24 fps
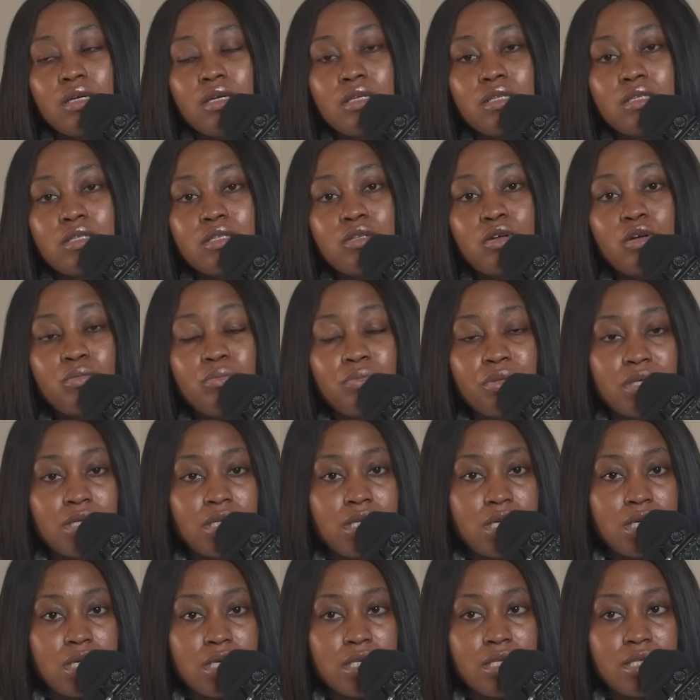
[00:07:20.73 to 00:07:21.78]
It's not
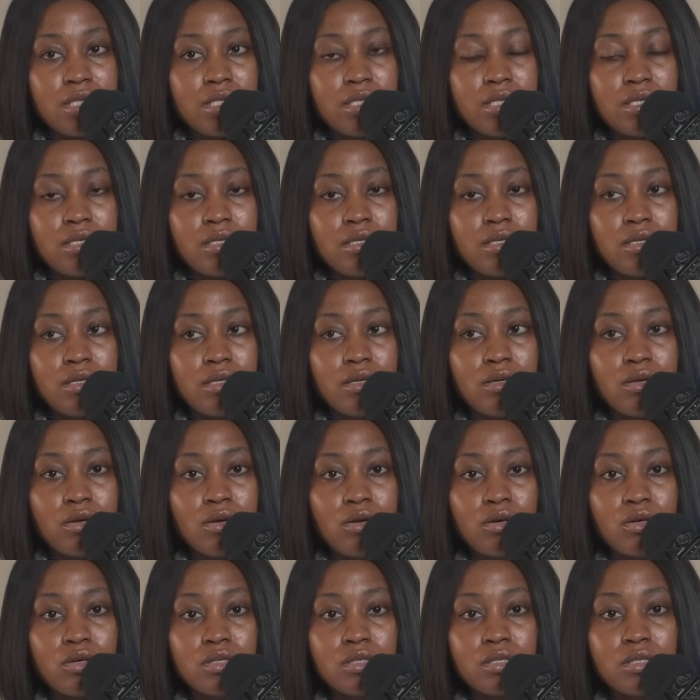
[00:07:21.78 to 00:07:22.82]
been easy,
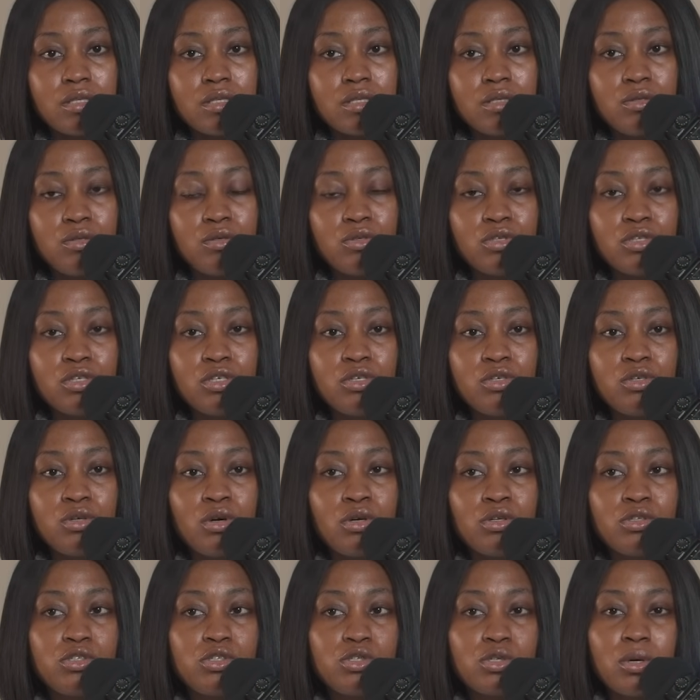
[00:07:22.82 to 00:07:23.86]
because losing
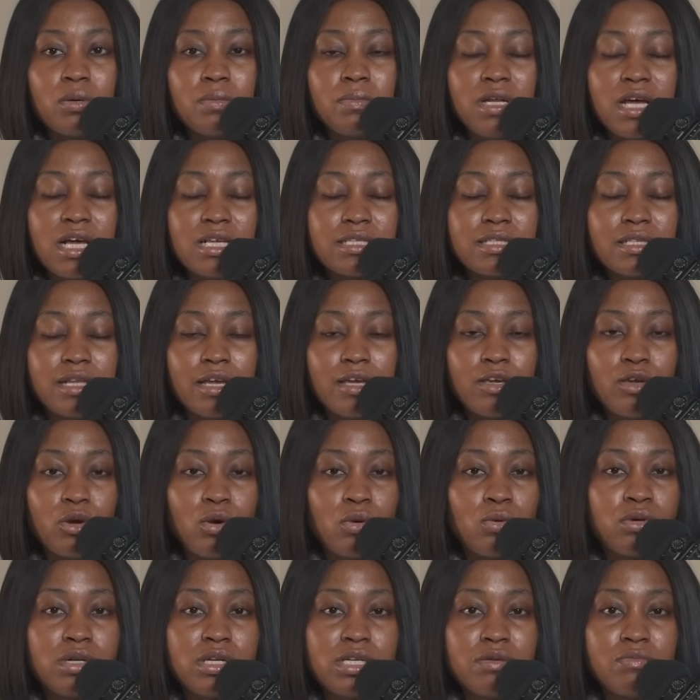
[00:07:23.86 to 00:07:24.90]
your job, that's like
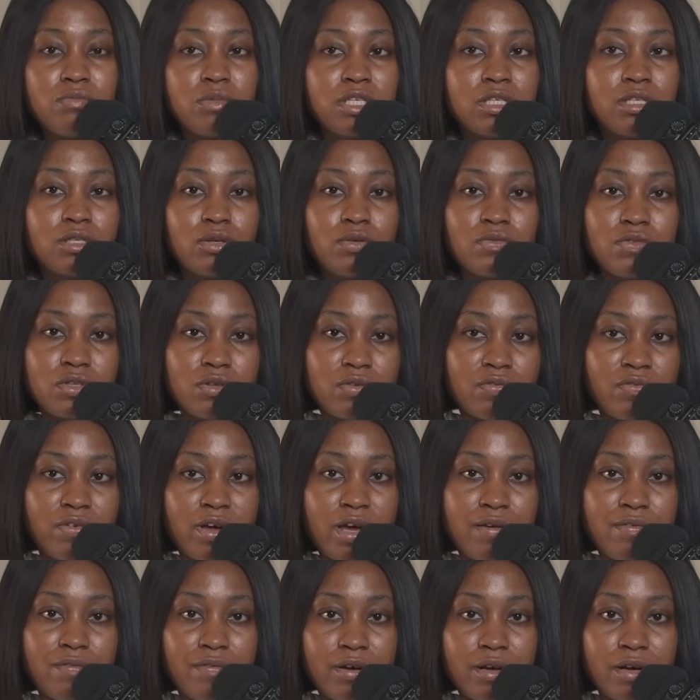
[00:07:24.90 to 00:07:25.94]
your only means of
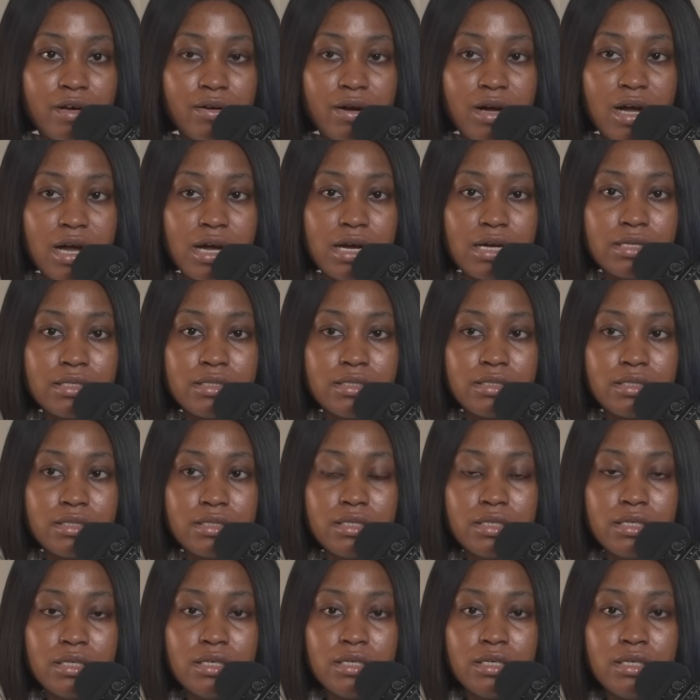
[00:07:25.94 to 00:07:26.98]
survival, and
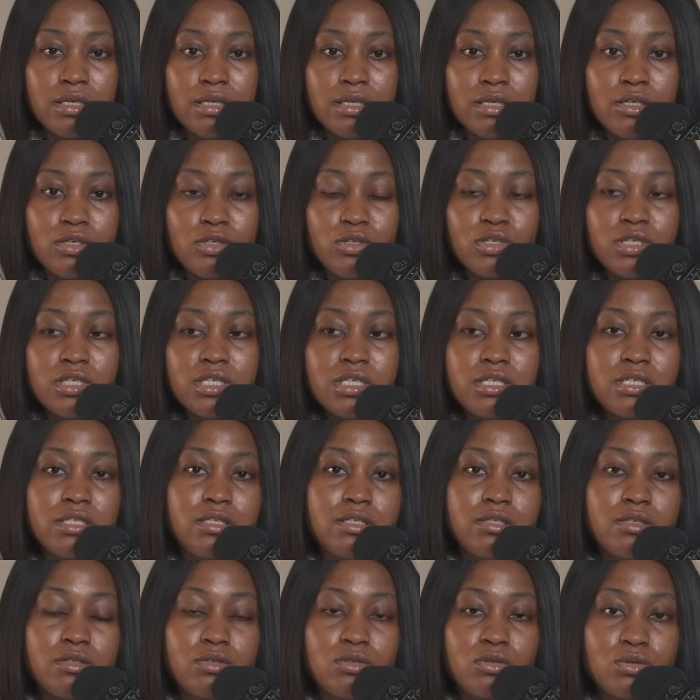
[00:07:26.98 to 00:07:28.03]
you need
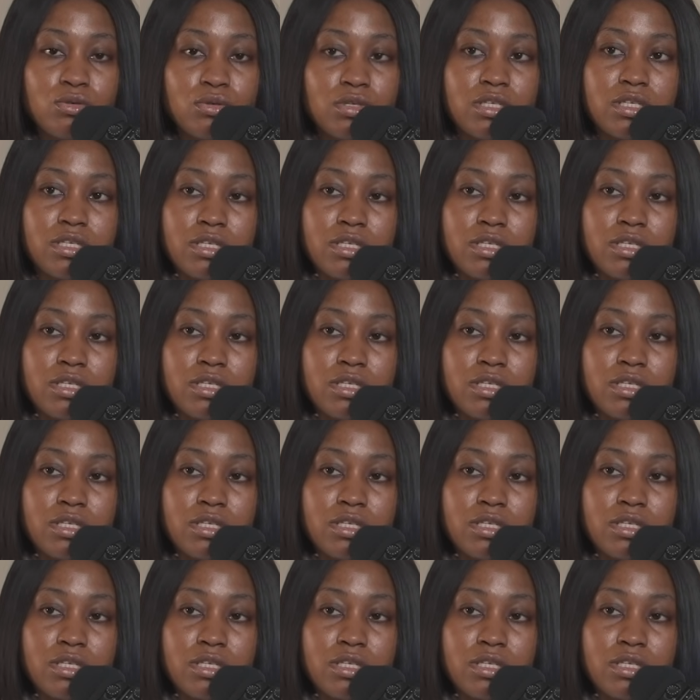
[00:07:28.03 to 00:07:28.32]
to